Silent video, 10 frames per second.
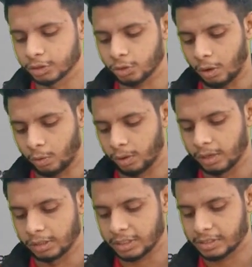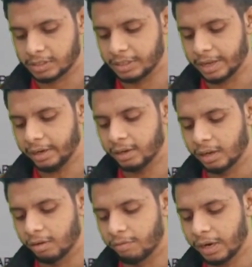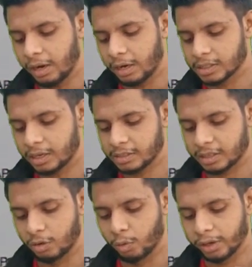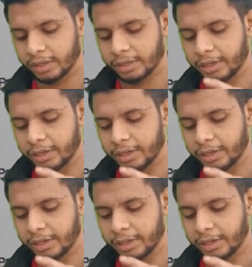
So now, just see that when a hazard is converting